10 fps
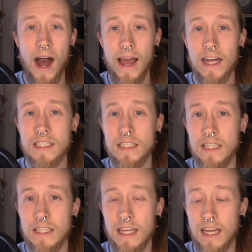I
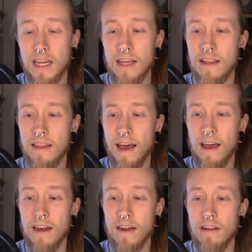actually think
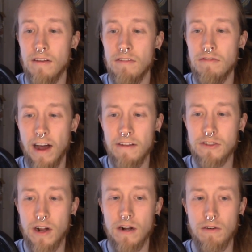that
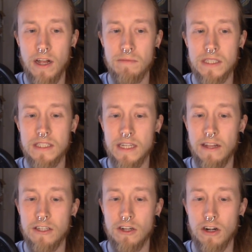five dry grams and
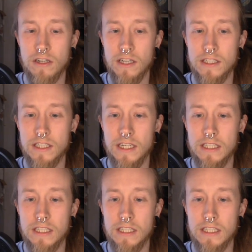silent darkness